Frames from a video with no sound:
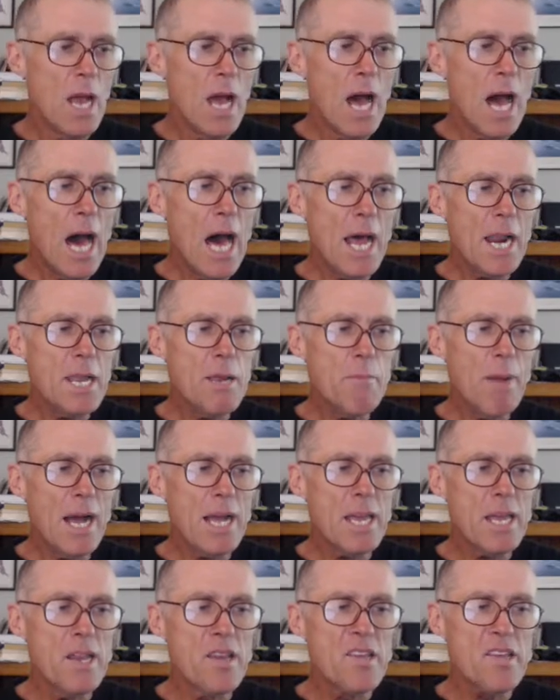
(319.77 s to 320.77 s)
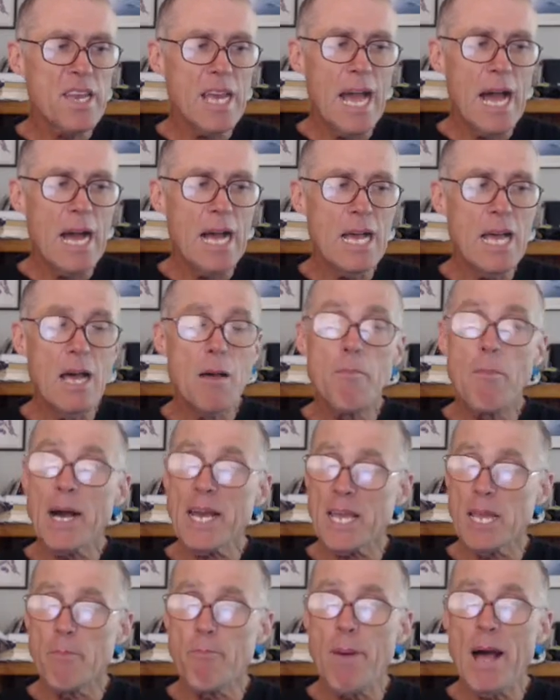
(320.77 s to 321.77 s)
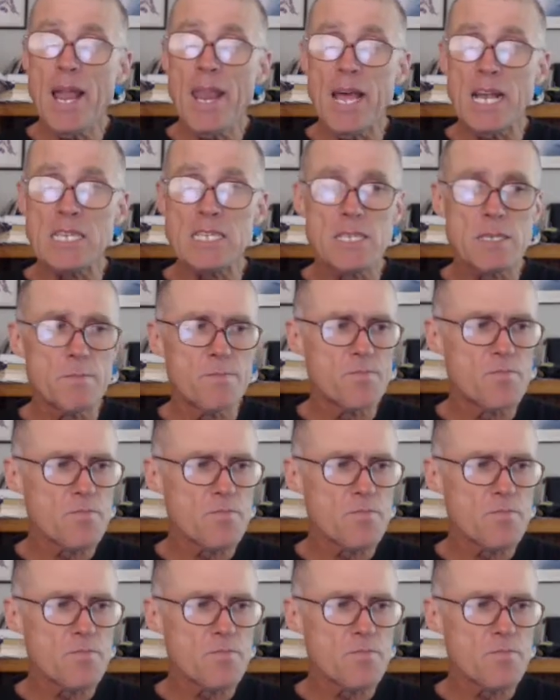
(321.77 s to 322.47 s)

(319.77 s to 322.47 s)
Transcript: Hari makin siang, makin panas.